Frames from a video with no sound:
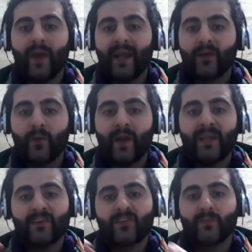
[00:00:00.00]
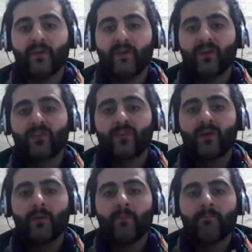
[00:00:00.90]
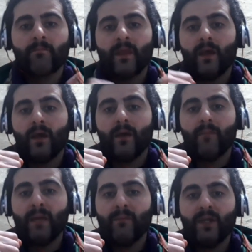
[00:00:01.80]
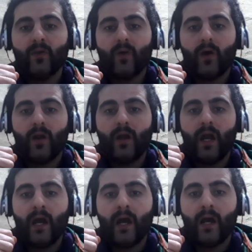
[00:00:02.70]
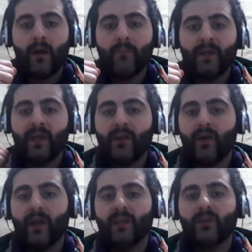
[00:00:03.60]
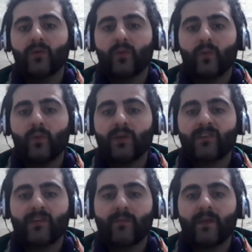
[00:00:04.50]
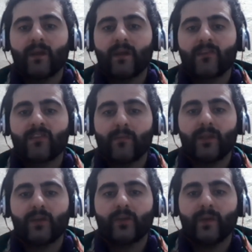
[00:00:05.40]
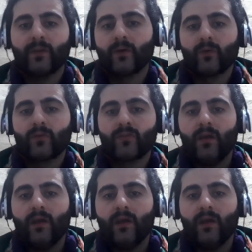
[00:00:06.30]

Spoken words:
great experience. Maybe you are a beginner and you want something similar to Windows.